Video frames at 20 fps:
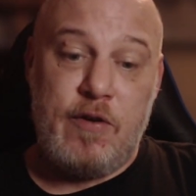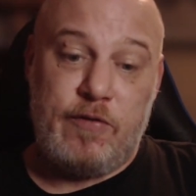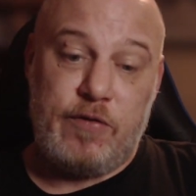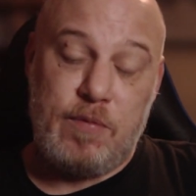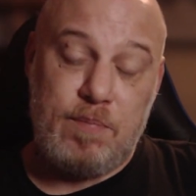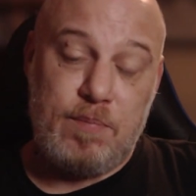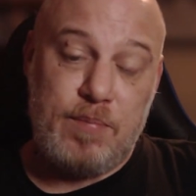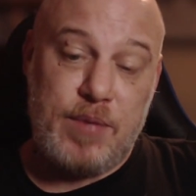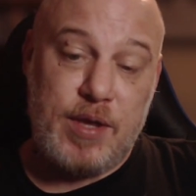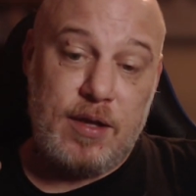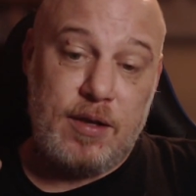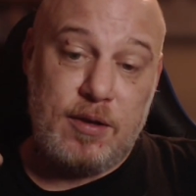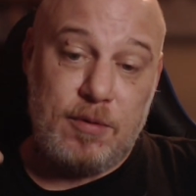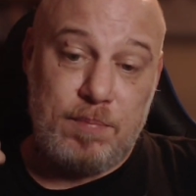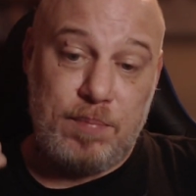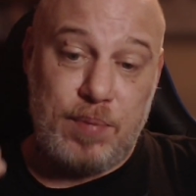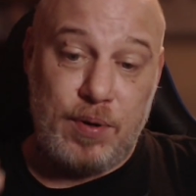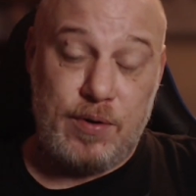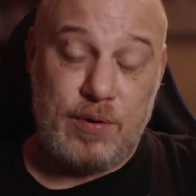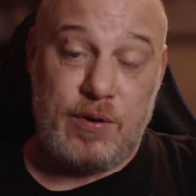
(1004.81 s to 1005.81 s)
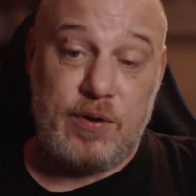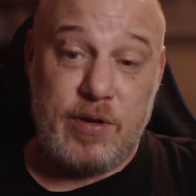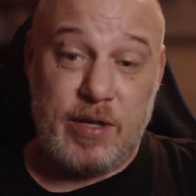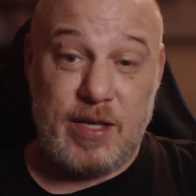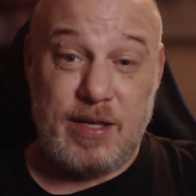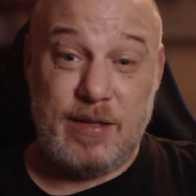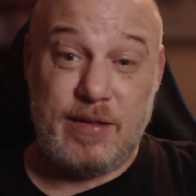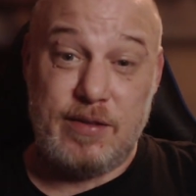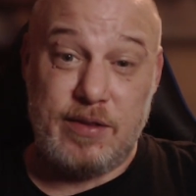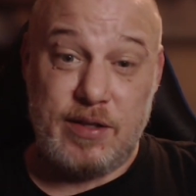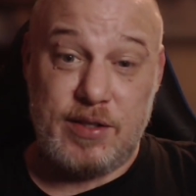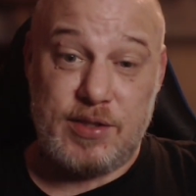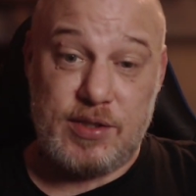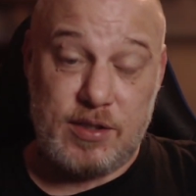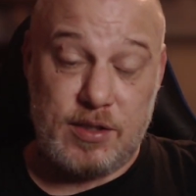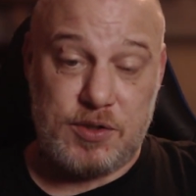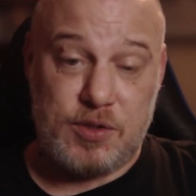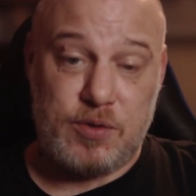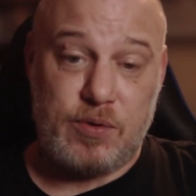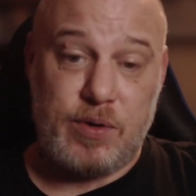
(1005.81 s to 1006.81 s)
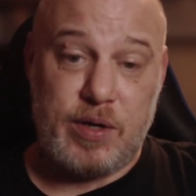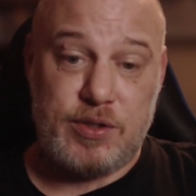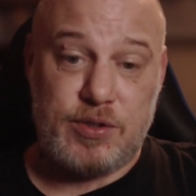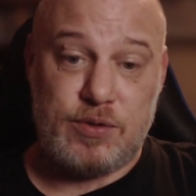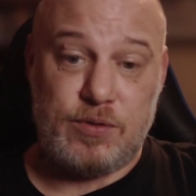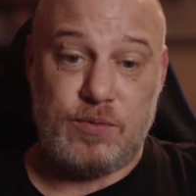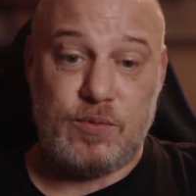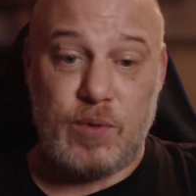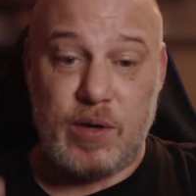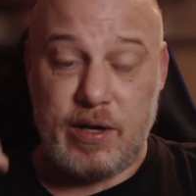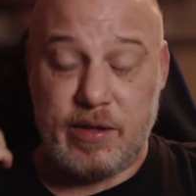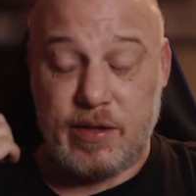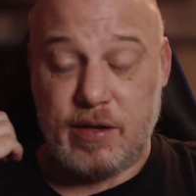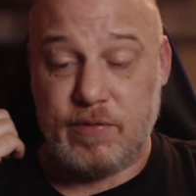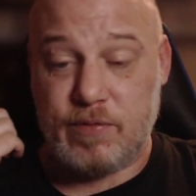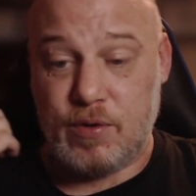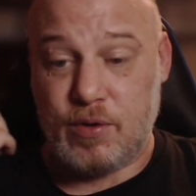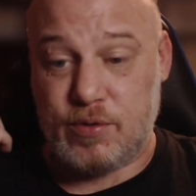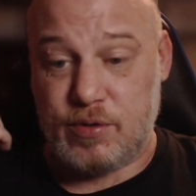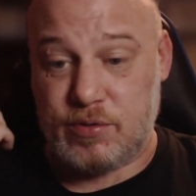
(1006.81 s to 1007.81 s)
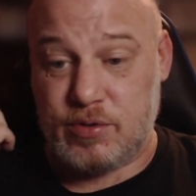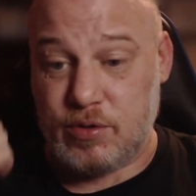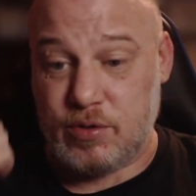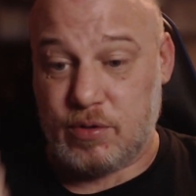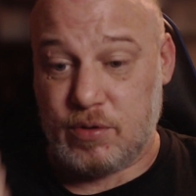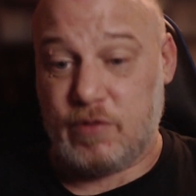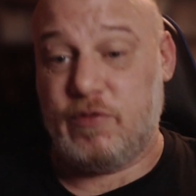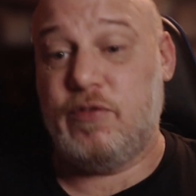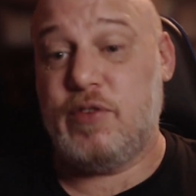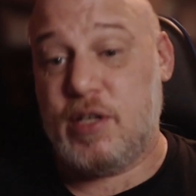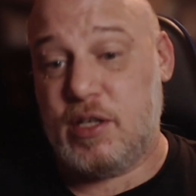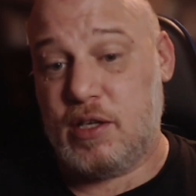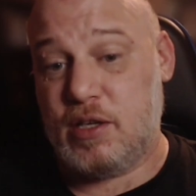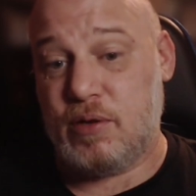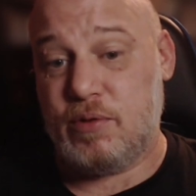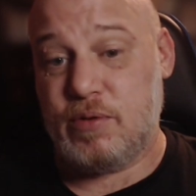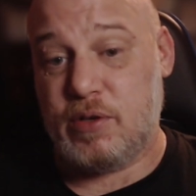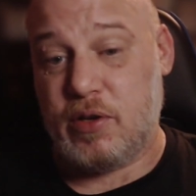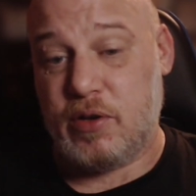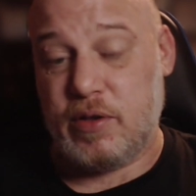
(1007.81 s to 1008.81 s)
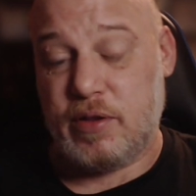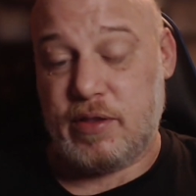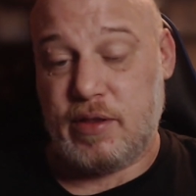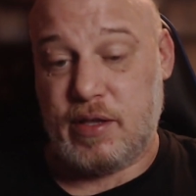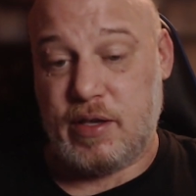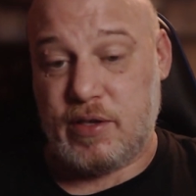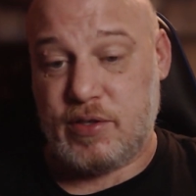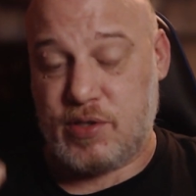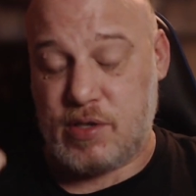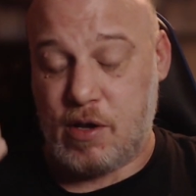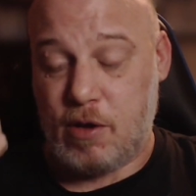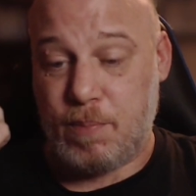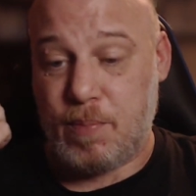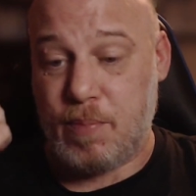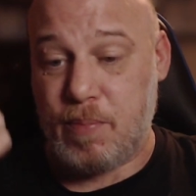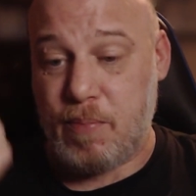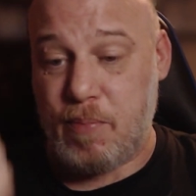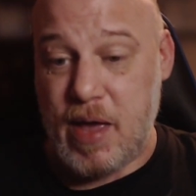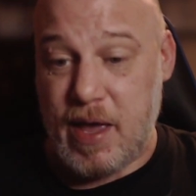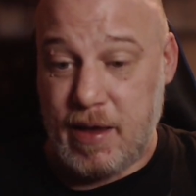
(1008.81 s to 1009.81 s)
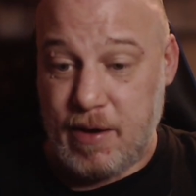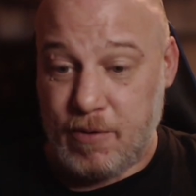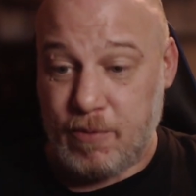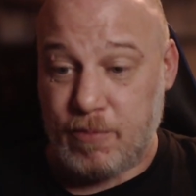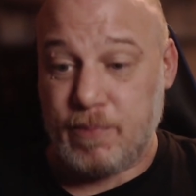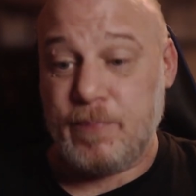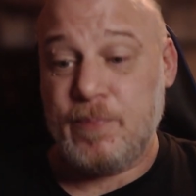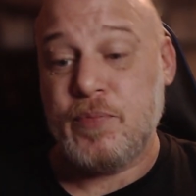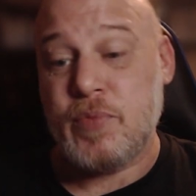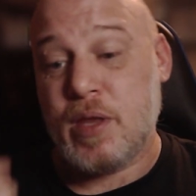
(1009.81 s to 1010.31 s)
from being put in this situation where they've got to do a video like this about